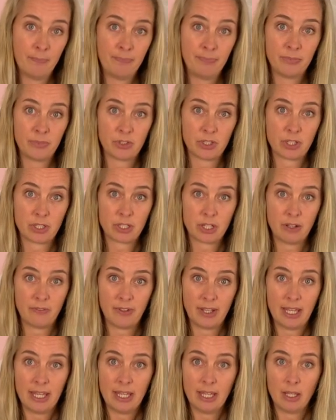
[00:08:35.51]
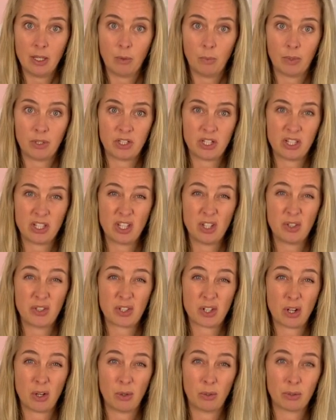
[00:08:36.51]
just over here, which is used to
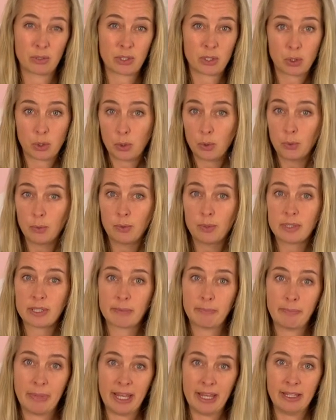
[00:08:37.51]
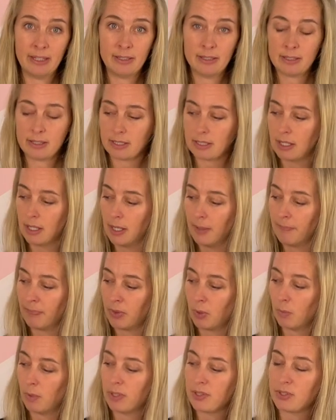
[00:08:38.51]
hold tools and pens,
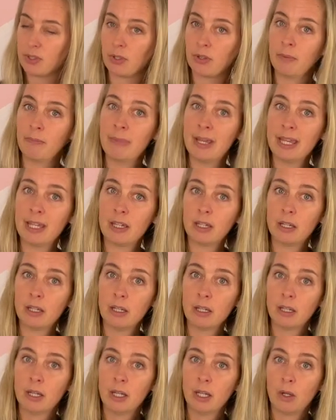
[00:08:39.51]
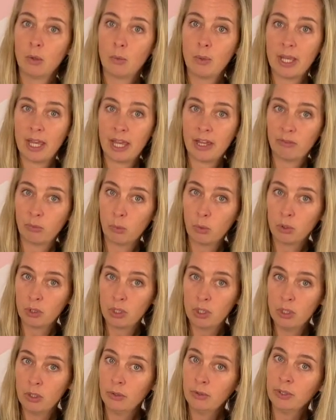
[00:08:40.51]
whilst on the Maker, we have one
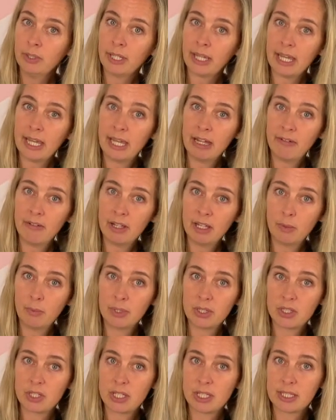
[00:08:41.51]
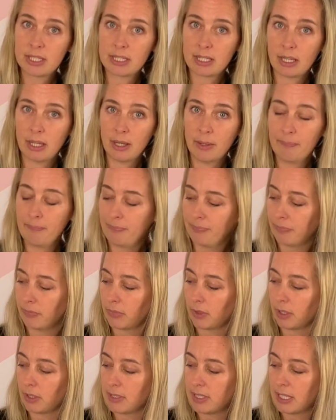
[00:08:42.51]
long area, which is
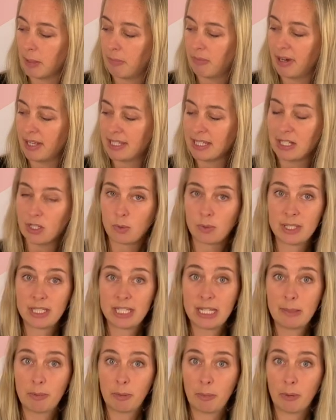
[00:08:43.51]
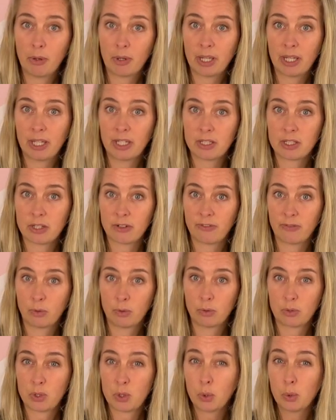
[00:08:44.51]
separated into a deeper pocket
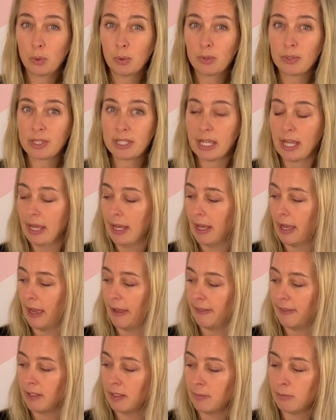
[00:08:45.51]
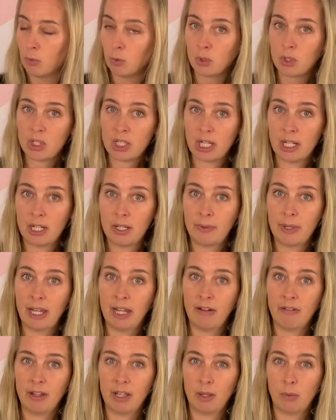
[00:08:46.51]
for tools, and then a more shallow
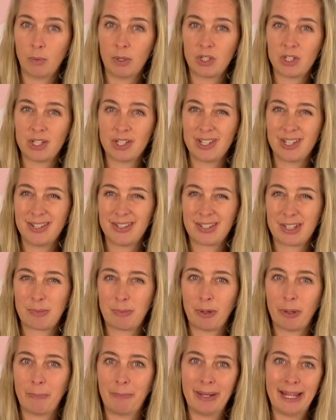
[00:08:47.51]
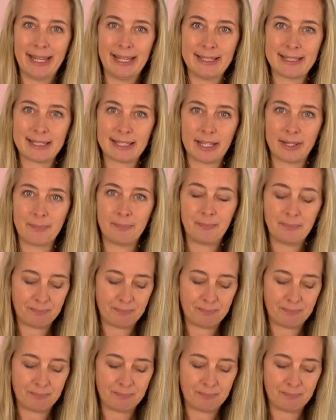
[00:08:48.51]
area, which is used to put blades in.